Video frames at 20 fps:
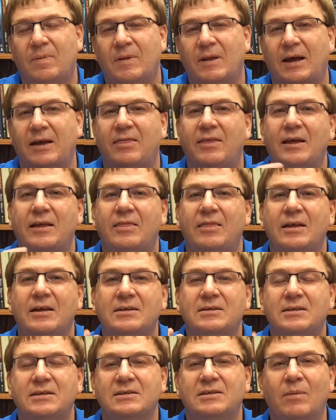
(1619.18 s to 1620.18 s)
I think
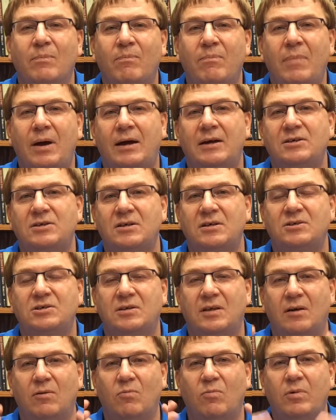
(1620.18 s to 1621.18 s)
this is a message
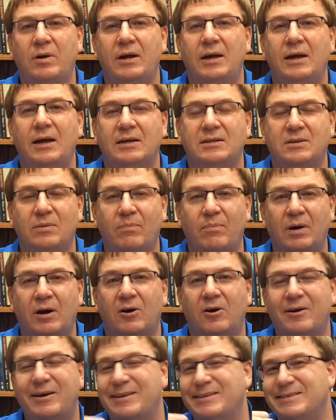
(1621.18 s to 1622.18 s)
that we as
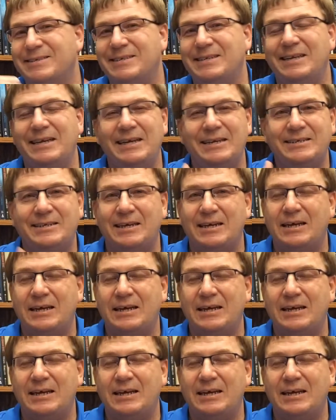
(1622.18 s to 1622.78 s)
Americans need to